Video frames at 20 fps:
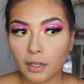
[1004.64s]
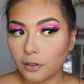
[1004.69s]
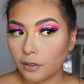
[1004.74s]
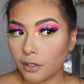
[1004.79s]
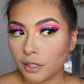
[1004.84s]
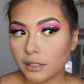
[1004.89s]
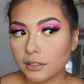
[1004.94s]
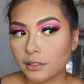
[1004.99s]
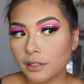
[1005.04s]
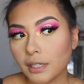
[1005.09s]

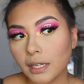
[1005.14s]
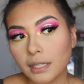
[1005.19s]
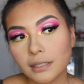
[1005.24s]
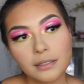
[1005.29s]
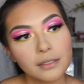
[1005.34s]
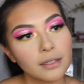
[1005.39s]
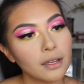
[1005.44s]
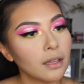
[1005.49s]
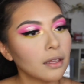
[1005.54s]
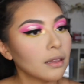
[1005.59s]
Okay, so
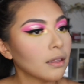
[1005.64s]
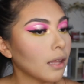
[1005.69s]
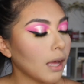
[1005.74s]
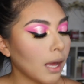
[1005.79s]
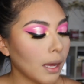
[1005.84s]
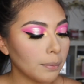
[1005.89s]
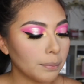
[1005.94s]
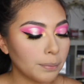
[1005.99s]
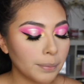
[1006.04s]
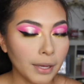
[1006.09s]
that's a
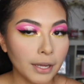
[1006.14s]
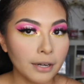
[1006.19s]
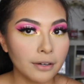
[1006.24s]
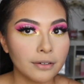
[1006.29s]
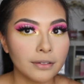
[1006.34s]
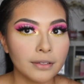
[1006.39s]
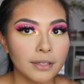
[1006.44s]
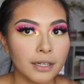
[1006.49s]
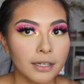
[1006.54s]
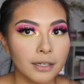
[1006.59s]
lot
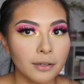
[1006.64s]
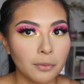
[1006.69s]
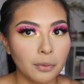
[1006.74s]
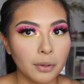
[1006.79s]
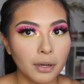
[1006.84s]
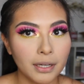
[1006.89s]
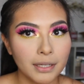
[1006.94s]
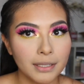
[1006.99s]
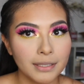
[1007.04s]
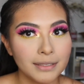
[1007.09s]
better than it
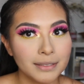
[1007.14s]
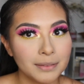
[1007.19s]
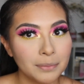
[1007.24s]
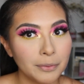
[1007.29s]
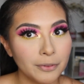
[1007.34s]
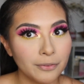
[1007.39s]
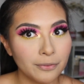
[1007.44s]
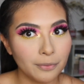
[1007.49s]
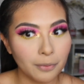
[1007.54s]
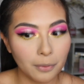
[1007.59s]
was
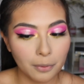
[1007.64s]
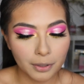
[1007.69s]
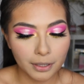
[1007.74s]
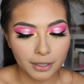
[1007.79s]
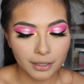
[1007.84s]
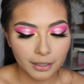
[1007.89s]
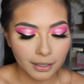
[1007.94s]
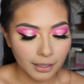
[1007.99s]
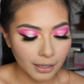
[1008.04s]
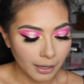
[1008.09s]

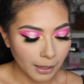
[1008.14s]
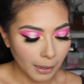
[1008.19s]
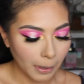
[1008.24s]
before.